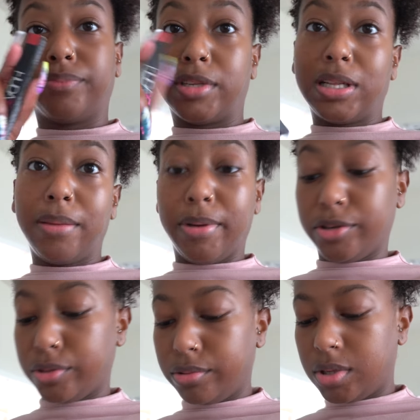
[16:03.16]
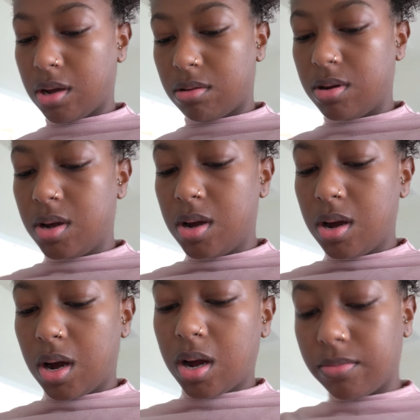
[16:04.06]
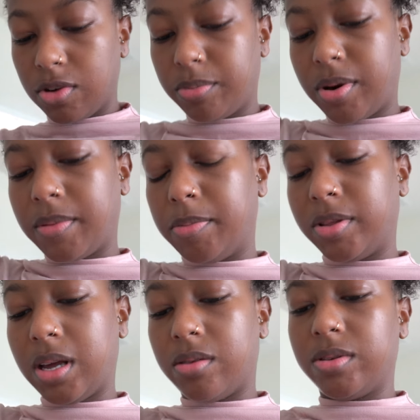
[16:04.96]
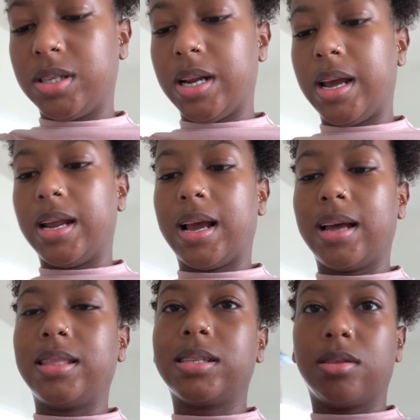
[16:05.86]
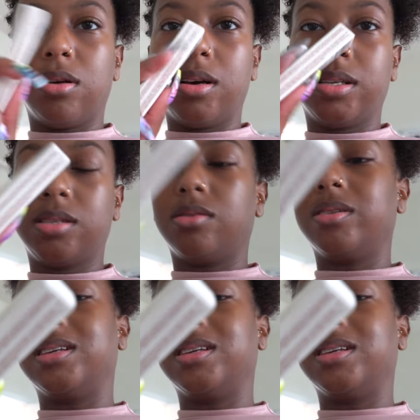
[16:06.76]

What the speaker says: It's a lip pencil, so I'm gonna probably put that on today. And I got this gloss or